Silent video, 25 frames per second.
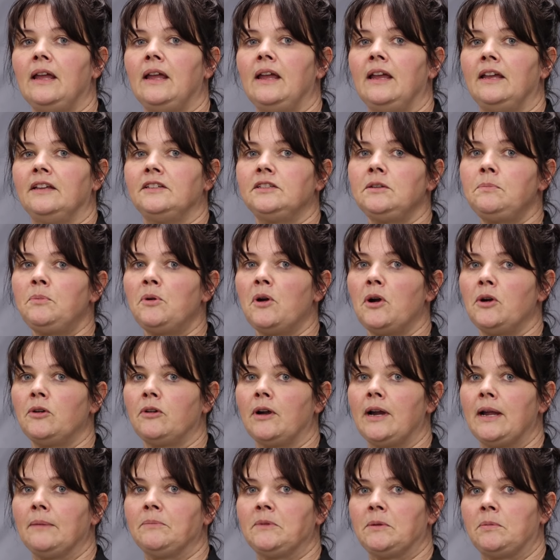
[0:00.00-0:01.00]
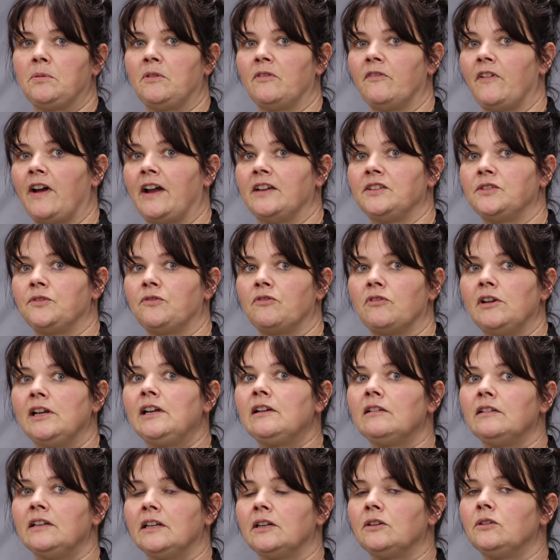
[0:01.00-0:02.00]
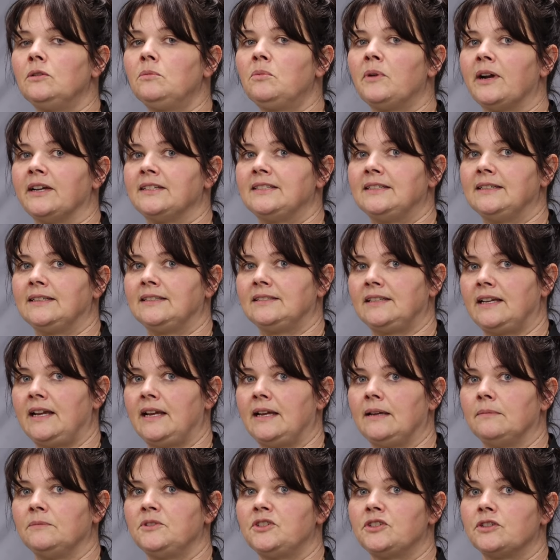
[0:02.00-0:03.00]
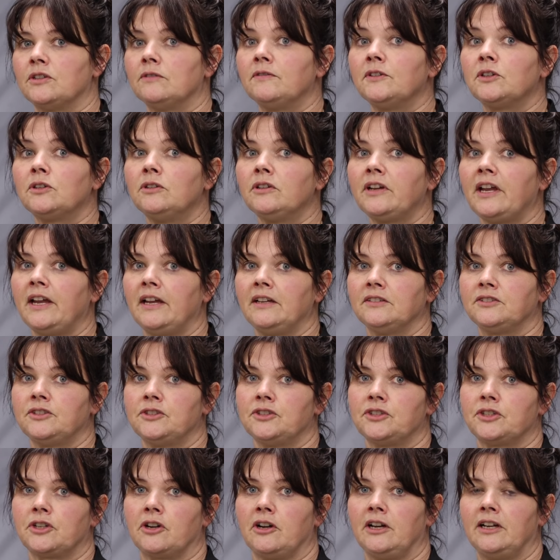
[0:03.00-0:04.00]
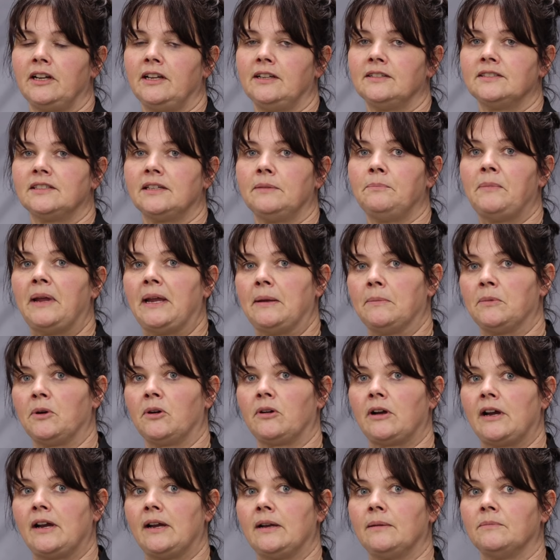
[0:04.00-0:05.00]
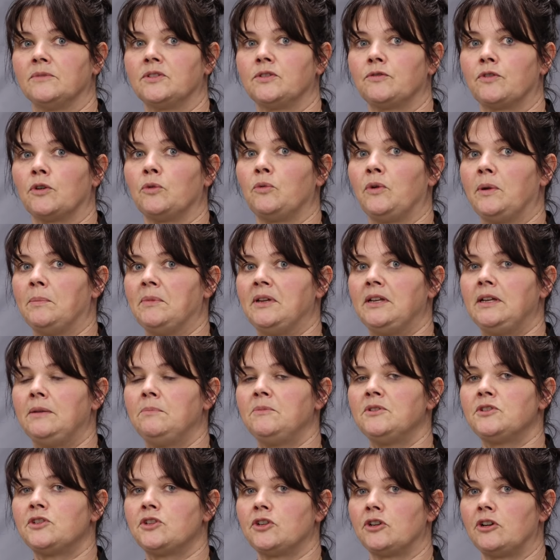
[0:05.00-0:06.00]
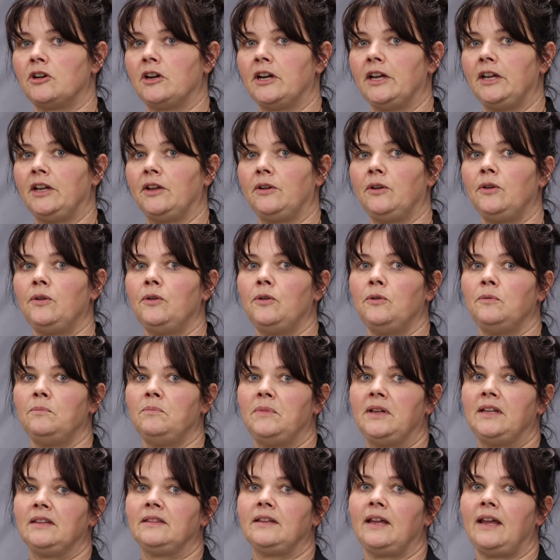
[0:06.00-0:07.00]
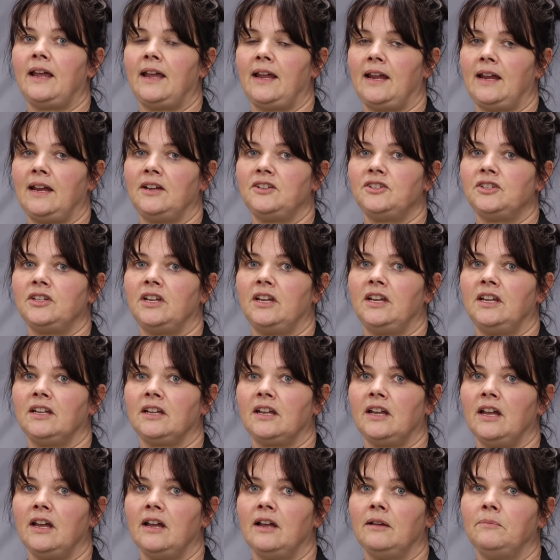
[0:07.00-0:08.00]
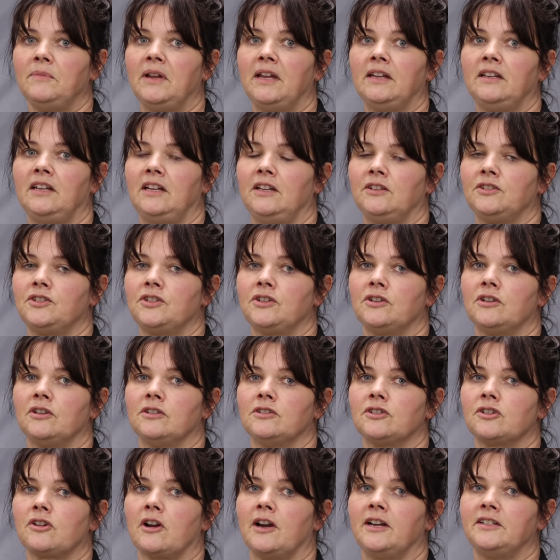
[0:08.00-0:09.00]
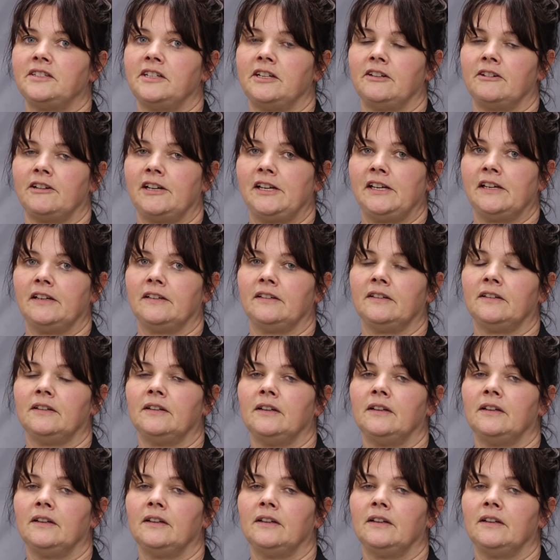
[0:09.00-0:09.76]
It is a program that provides free clinical breast exams, cervical cancer screenings, and mammograms for women in Missouri who meet the age, income, and insurance criteria.